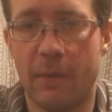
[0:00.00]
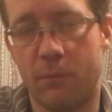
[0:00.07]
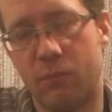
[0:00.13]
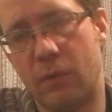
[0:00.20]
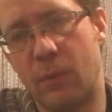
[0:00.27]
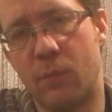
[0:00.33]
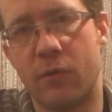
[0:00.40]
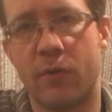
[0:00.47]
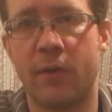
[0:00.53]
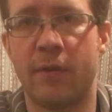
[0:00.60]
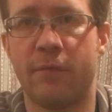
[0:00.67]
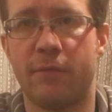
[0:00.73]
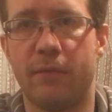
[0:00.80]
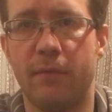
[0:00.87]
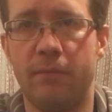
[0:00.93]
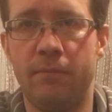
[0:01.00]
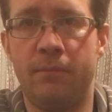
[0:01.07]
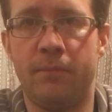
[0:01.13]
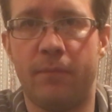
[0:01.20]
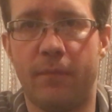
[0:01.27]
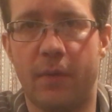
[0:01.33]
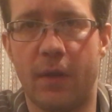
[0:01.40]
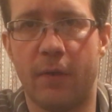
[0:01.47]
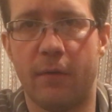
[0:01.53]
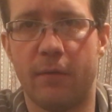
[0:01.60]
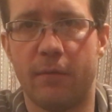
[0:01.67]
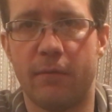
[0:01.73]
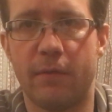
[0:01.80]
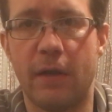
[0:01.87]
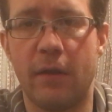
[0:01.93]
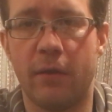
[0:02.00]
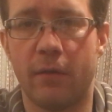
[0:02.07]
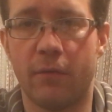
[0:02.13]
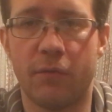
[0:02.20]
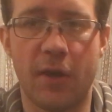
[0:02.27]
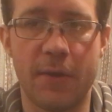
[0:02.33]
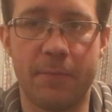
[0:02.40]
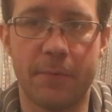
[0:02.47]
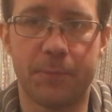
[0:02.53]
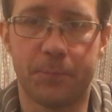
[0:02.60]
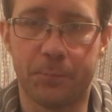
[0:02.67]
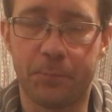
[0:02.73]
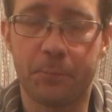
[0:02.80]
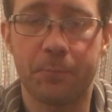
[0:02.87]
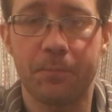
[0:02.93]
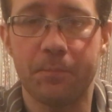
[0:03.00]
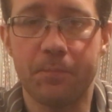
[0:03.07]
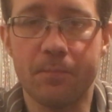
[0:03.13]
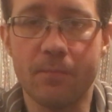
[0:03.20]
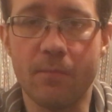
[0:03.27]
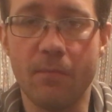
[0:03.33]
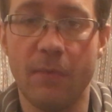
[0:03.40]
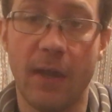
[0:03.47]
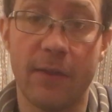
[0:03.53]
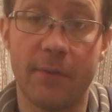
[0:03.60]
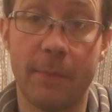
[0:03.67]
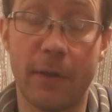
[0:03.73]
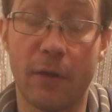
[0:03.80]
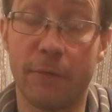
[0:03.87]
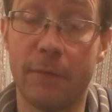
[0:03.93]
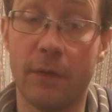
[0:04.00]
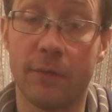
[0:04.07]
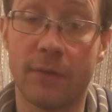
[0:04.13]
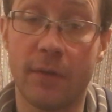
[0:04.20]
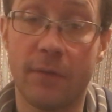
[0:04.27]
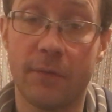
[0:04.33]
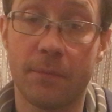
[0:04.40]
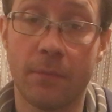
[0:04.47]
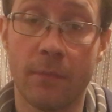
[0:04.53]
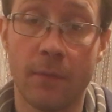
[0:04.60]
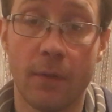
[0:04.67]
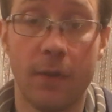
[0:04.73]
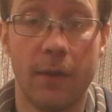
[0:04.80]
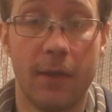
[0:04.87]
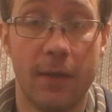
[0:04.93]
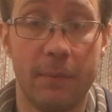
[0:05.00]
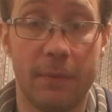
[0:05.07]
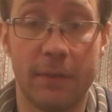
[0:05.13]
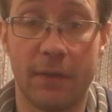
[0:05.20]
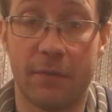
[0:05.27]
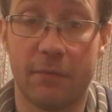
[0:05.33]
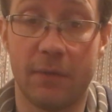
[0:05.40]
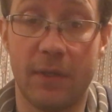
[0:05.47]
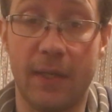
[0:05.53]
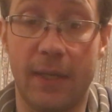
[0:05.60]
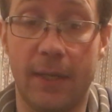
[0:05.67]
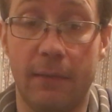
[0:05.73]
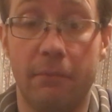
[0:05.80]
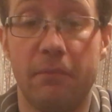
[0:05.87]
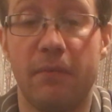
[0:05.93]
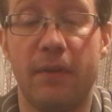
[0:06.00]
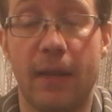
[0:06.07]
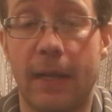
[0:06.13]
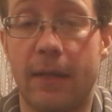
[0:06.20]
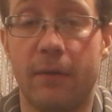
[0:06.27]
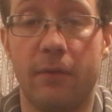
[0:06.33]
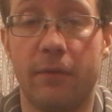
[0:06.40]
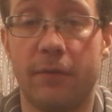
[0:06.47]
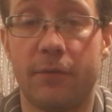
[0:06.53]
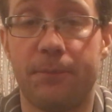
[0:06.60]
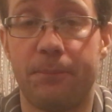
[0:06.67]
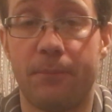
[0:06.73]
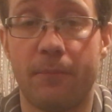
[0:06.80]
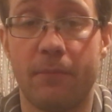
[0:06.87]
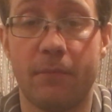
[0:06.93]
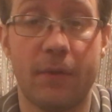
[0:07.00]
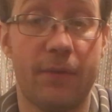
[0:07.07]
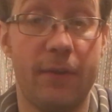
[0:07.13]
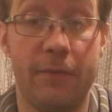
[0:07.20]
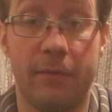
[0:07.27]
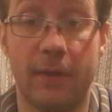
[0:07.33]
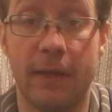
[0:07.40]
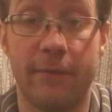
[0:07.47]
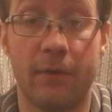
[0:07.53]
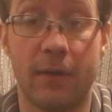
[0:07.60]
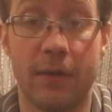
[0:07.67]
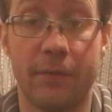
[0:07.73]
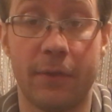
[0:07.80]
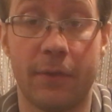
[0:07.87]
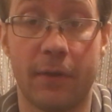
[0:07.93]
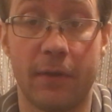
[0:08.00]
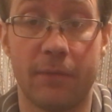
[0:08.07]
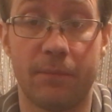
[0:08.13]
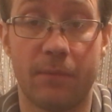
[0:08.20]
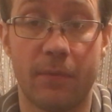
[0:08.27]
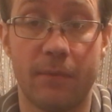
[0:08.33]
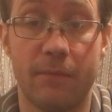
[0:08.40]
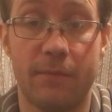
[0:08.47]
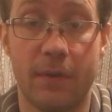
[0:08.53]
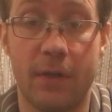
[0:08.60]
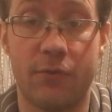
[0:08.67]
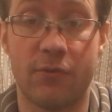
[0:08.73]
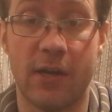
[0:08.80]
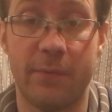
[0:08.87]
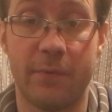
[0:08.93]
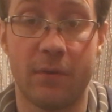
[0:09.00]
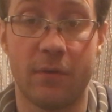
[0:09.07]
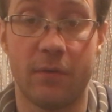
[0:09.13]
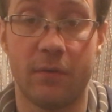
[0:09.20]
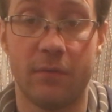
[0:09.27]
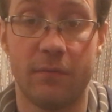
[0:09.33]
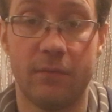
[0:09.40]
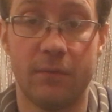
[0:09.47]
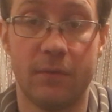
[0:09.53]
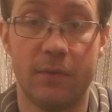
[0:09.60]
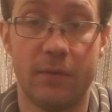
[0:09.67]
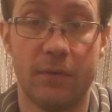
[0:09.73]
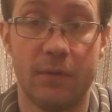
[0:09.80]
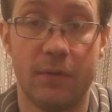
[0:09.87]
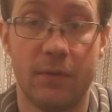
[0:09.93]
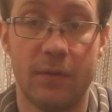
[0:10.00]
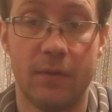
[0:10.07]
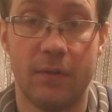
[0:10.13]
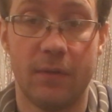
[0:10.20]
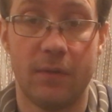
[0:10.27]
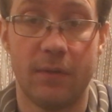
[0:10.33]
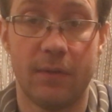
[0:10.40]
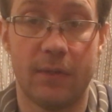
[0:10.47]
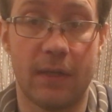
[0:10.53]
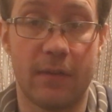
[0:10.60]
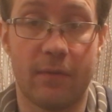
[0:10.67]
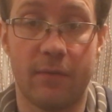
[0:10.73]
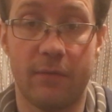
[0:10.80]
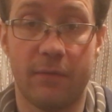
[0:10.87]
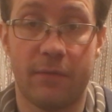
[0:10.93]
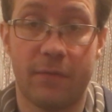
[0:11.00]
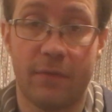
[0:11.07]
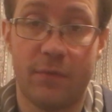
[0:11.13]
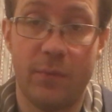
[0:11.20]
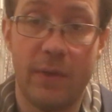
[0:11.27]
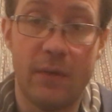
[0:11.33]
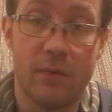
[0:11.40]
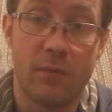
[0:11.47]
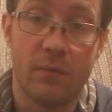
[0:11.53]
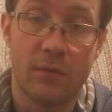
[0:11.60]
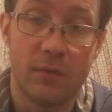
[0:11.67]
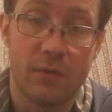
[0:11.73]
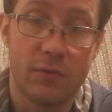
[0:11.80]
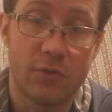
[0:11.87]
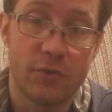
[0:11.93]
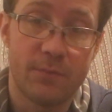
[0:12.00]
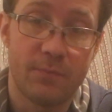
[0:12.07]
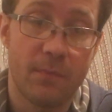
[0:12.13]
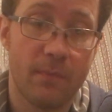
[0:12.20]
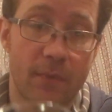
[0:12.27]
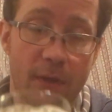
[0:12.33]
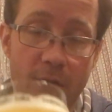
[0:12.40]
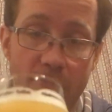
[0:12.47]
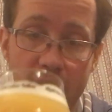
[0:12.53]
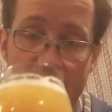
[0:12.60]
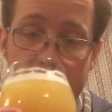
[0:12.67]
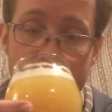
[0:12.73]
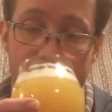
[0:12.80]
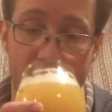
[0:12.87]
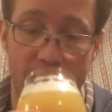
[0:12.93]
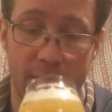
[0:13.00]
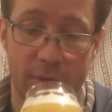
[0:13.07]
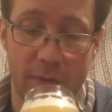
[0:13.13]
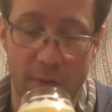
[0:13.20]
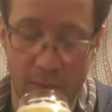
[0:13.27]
I'm wondering if their regular ripe has a better feel in this, but this really nails the flavor and everything. Very tropical, lots of sweet orange and creamy vanilla